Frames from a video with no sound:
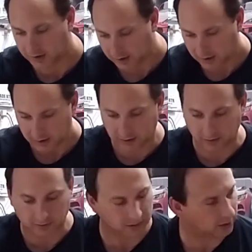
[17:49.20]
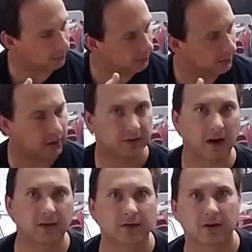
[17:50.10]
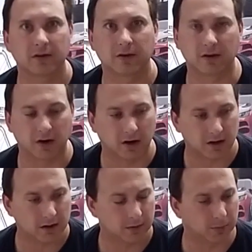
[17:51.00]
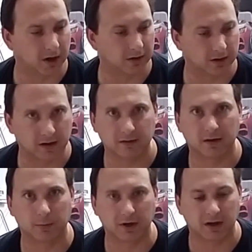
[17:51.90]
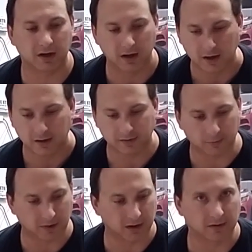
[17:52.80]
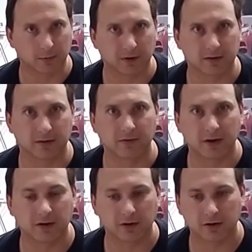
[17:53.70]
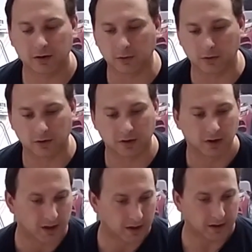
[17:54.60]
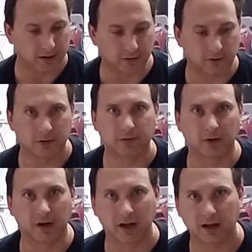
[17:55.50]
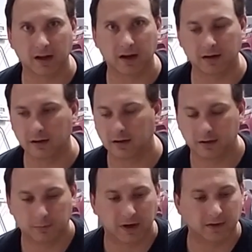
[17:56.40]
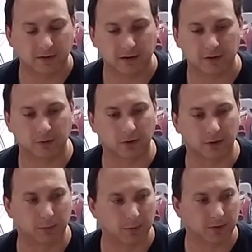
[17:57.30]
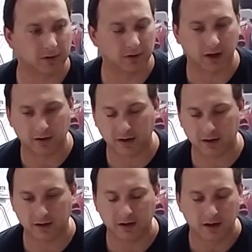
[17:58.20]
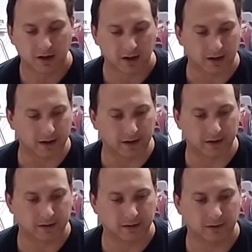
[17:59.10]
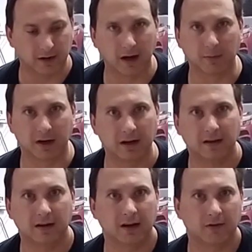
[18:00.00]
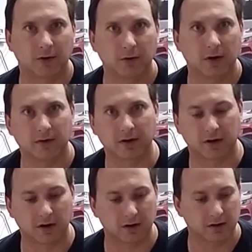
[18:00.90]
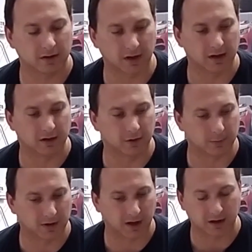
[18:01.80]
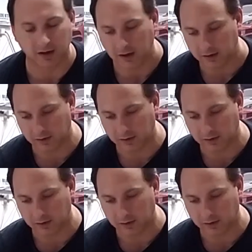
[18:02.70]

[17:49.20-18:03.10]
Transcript: you know, the lower side skirt to the car, but could easily be something as simple as a fender, or, you know, 2 front headlight pieces, or a bumper area. You name it, anything that you have 2 of on a car that you need to duplicate, you can